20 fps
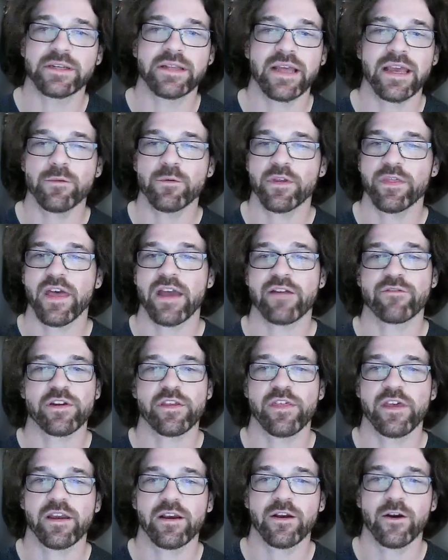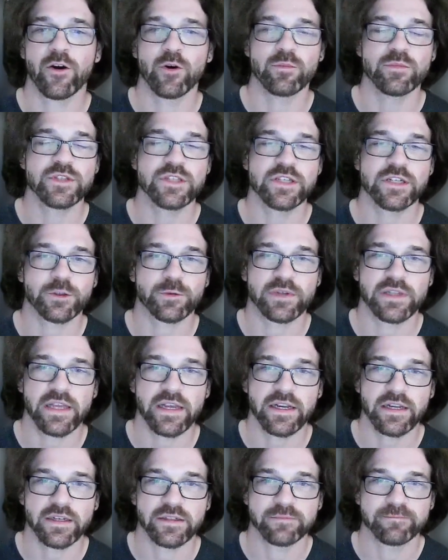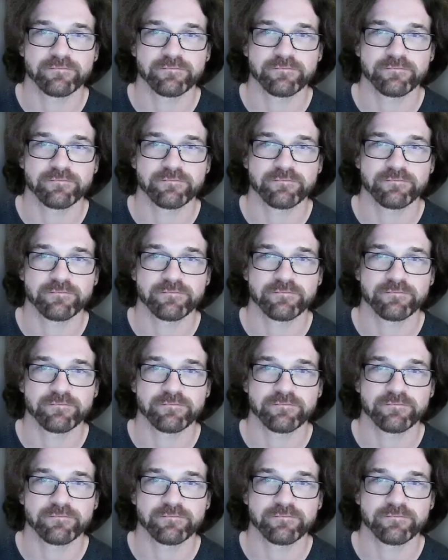date with everything HomeSeer related.